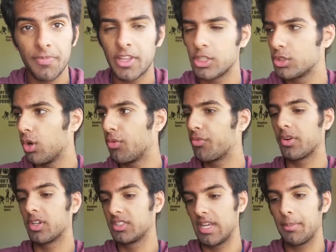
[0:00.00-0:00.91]
So
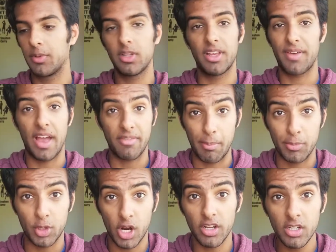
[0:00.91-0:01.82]
for example, if I have a
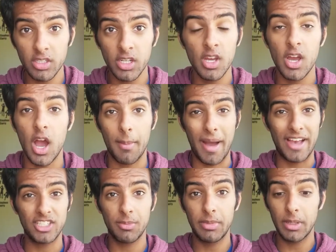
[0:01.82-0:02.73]
product, um, I
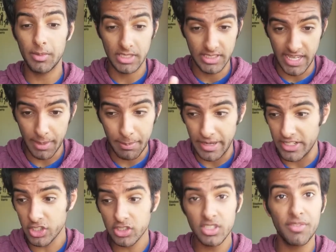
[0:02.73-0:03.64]
should be able to take
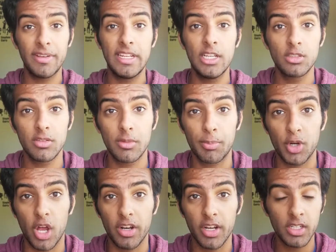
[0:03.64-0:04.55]
pictures and videos of the
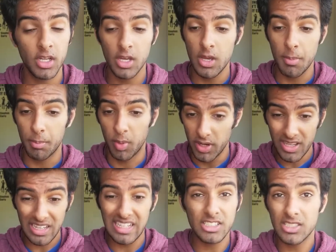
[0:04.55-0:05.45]
product put
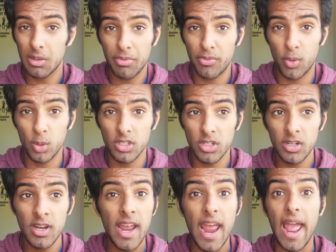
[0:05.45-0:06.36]
it in some folder,
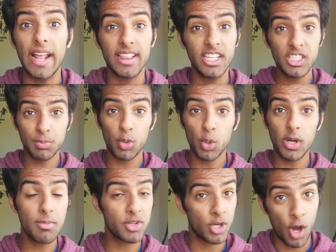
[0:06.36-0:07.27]
and this program
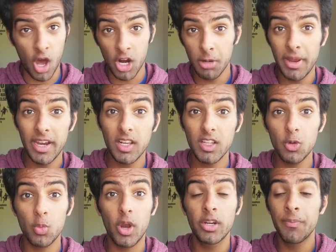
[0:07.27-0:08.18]
should automatically
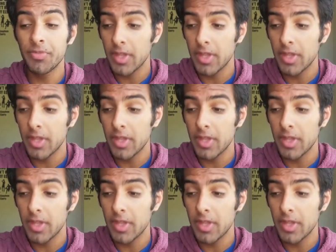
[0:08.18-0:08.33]
run,